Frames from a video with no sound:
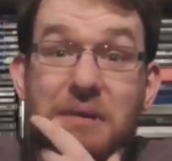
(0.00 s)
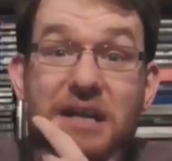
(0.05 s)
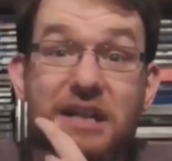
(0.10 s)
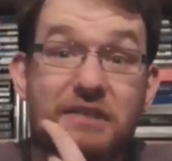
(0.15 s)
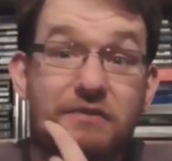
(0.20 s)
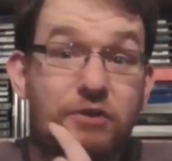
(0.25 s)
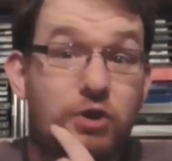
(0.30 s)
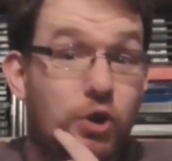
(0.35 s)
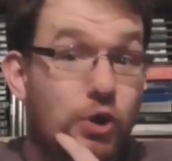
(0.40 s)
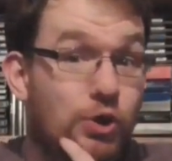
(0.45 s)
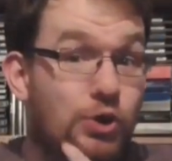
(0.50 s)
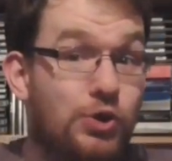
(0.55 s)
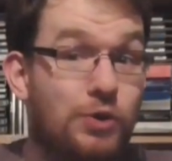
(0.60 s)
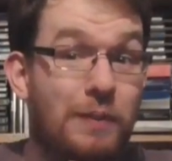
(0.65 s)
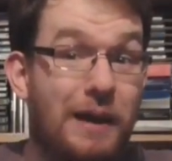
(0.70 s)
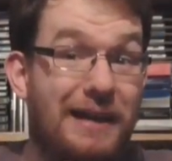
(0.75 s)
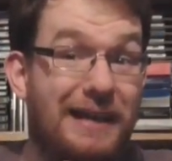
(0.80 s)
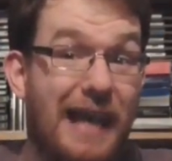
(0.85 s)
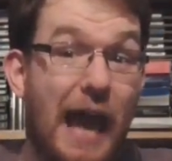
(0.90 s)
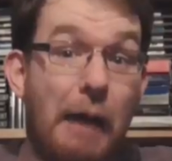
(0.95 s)
made a few
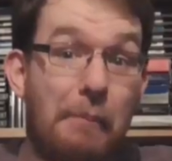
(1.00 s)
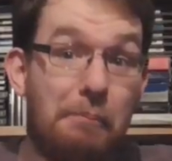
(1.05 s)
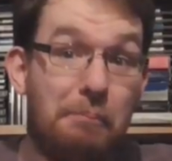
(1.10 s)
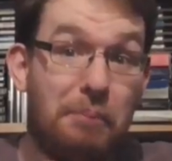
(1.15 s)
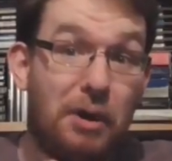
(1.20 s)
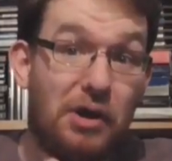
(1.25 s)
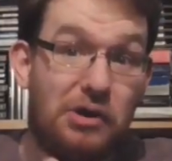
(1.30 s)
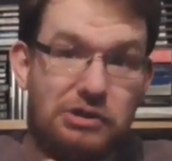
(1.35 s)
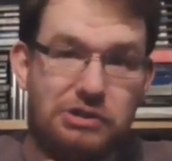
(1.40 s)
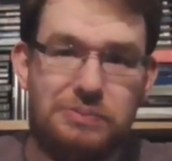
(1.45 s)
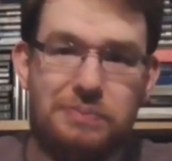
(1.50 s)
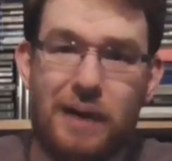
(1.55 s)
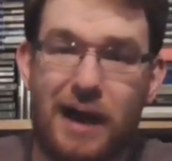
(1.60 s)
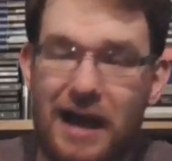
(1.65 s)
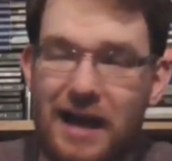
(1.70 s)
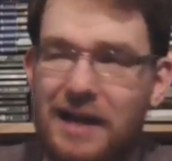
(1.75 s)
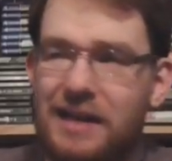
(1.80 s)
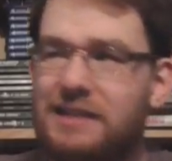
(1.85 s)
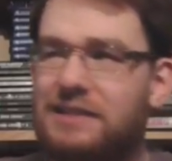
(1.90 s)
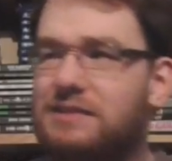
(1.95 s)
too many impulse
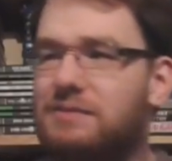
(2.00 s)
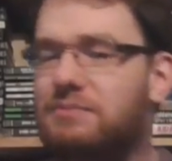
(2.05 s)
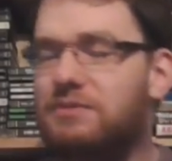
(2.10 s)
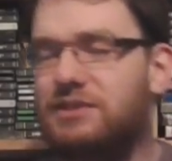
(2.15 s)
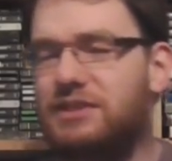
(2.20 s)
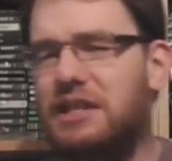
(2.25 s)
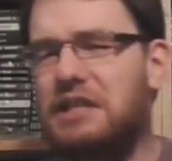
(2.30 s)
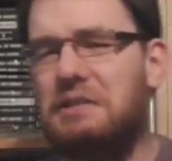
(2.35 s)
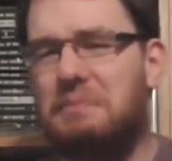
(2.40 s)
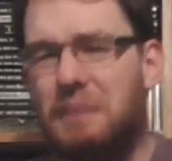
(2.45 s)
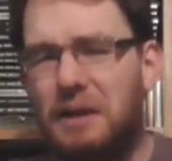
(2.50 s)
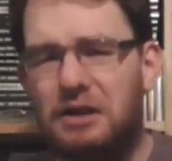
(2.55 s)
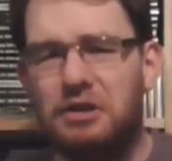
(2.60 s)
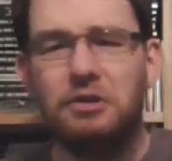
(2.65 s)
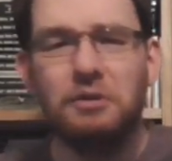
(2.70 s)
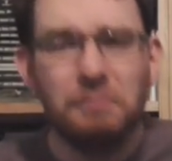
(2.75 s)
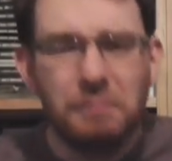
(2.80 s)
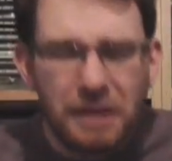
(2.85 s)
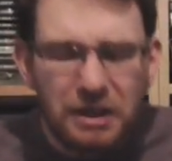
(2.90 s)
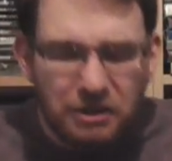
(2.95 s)
buys and was like
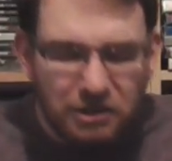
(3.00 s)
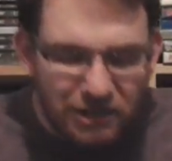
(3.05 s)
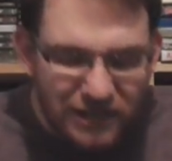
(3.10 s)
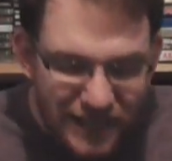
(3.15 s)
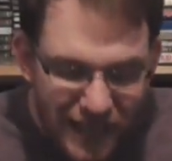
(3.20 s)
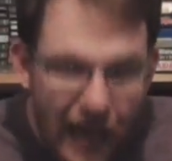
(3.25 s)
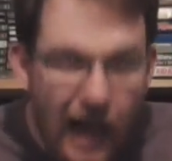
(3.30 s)
better better